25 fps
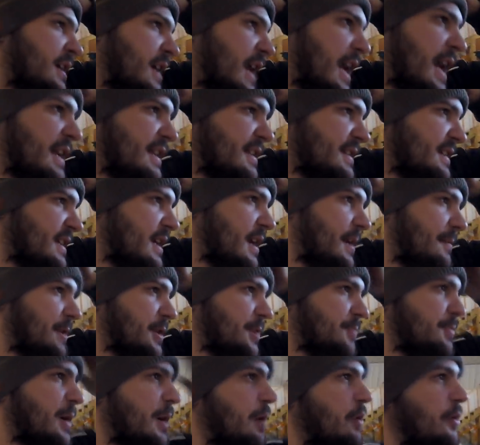and see how
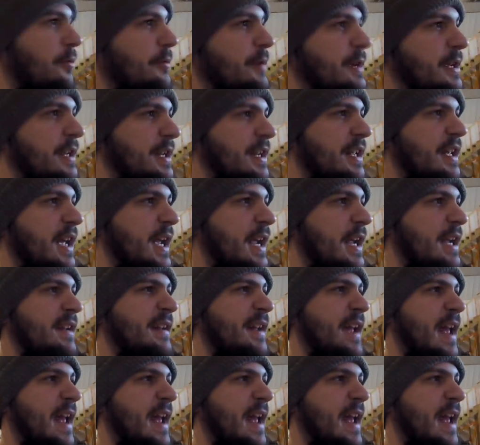much power we can gain,